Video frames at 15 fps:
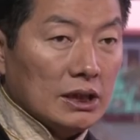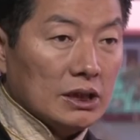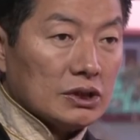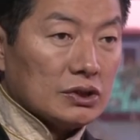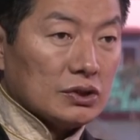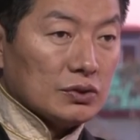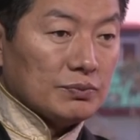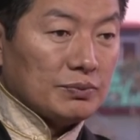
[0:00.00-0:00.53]

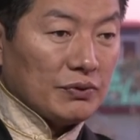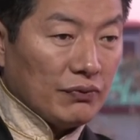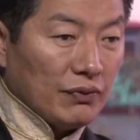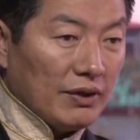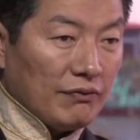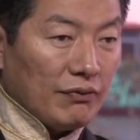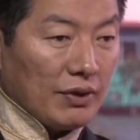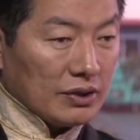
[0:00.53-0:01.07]
So
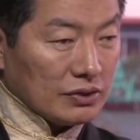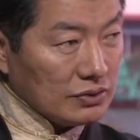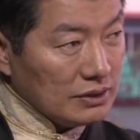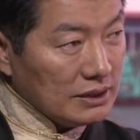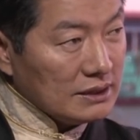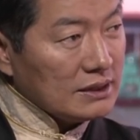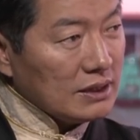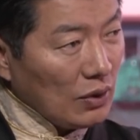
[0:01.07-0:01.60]
before I forget, so
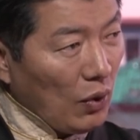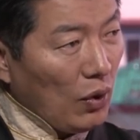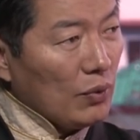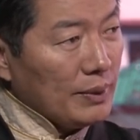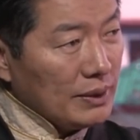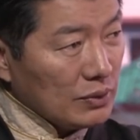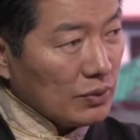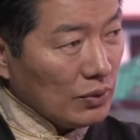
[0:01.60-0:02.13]
there's a long
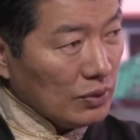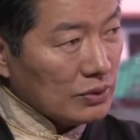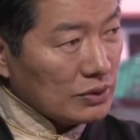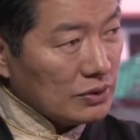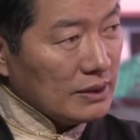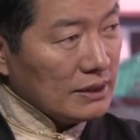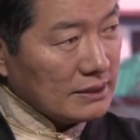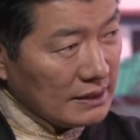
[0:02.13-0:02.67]
way to go.
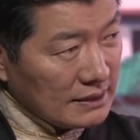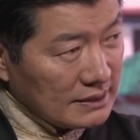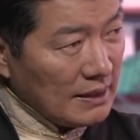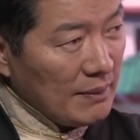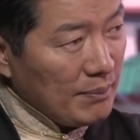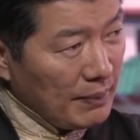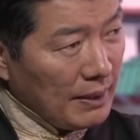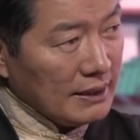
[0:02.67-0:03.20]
So there's a
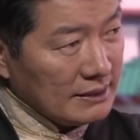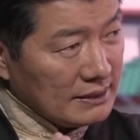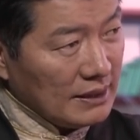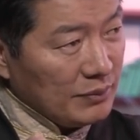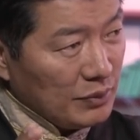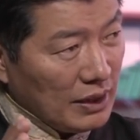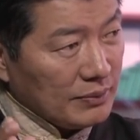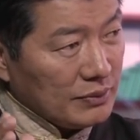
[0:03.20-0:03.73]
step by
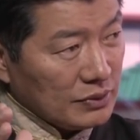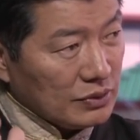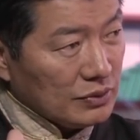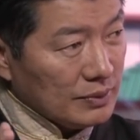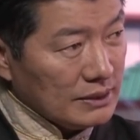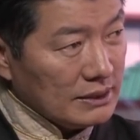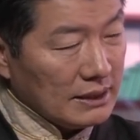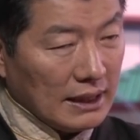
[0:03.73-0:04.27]
step you have to
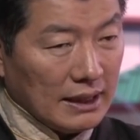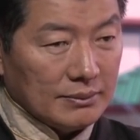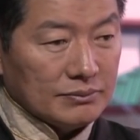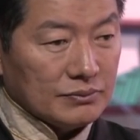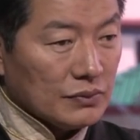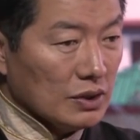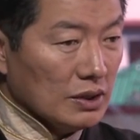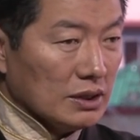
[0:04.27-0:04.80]
do it.
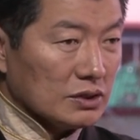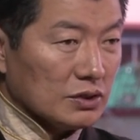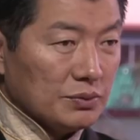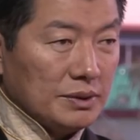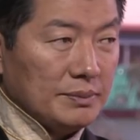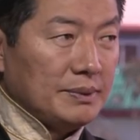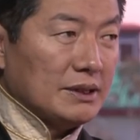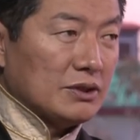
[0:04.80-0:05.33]
So
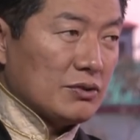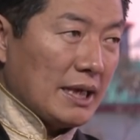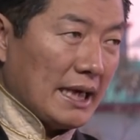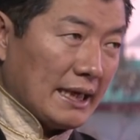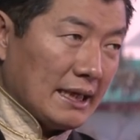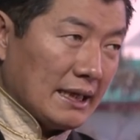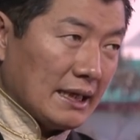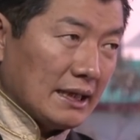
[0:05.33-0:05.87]
we've been
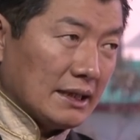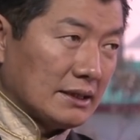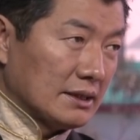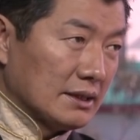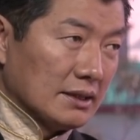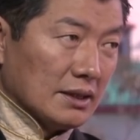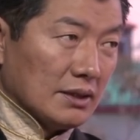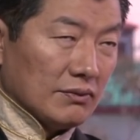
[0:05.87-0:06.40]
tracking it
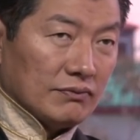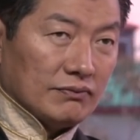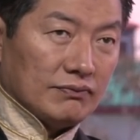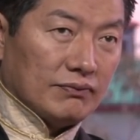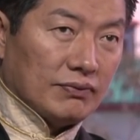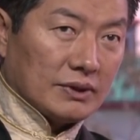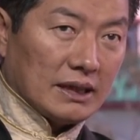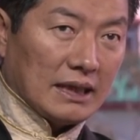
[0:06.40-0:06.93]

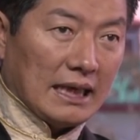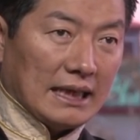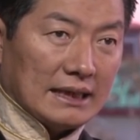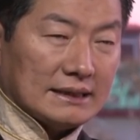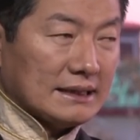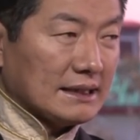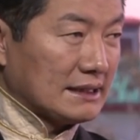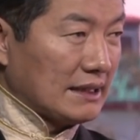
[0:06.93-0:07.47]
for the
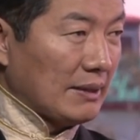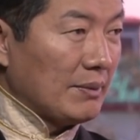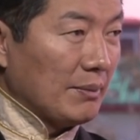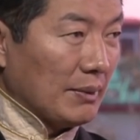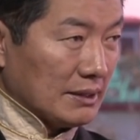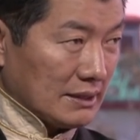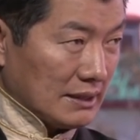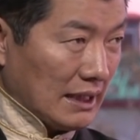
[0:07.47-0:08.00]
last 6-7
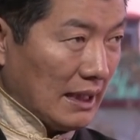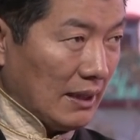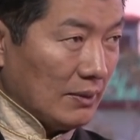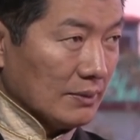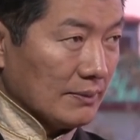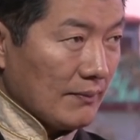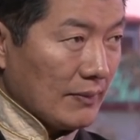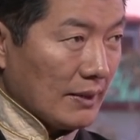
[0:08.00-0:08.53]
months
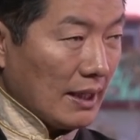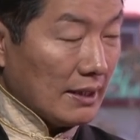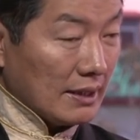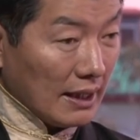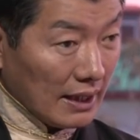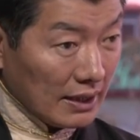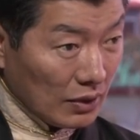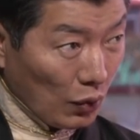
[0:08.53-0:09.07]
now, and
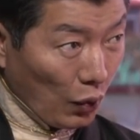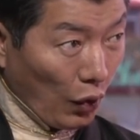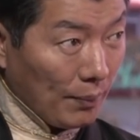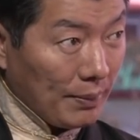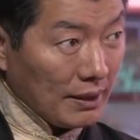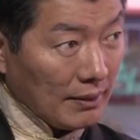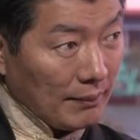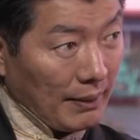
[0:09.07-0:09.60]
then
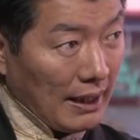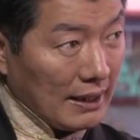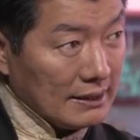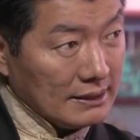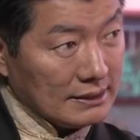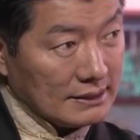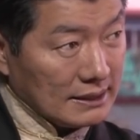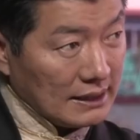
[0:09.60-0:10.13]
lobbying behind
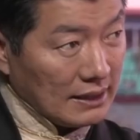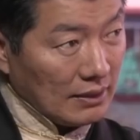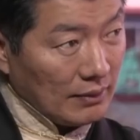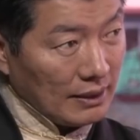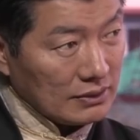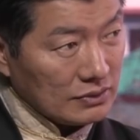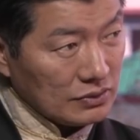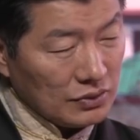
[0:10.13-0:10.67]
the scene,
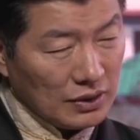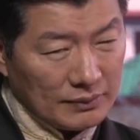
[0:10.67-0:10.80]
right? So you